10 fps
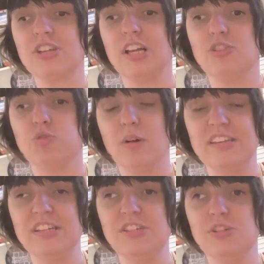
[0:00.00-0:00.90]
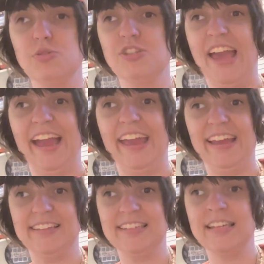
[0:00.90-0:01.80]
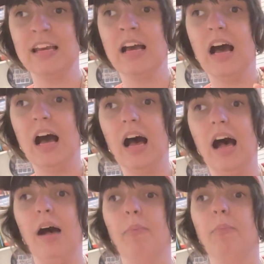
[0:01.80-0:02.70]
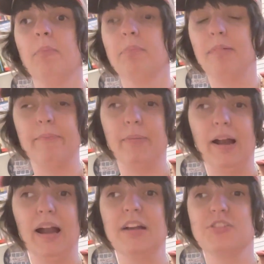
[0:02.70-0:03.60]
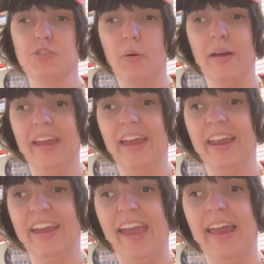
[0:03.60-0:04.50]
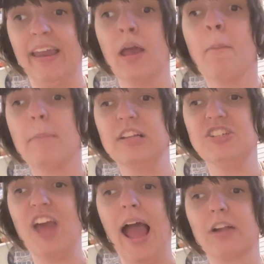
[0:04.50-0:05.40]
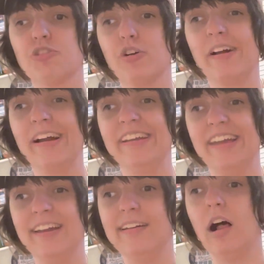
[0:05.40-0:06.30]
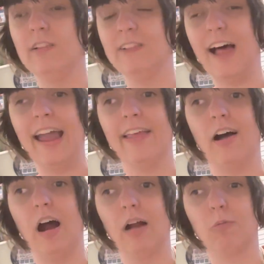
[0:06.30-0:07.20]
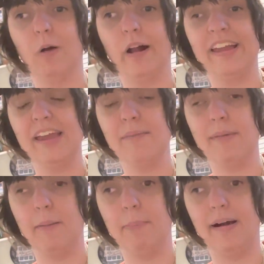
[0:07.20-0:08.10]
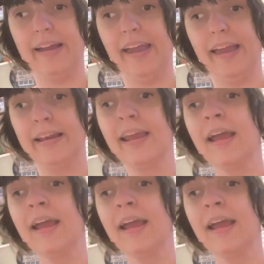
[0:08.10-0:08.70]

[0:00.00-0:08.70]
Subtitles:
in 22 seconds. Brett Burns doing it again, but Jack Drury did a lot of the hard work, keeping a puck in,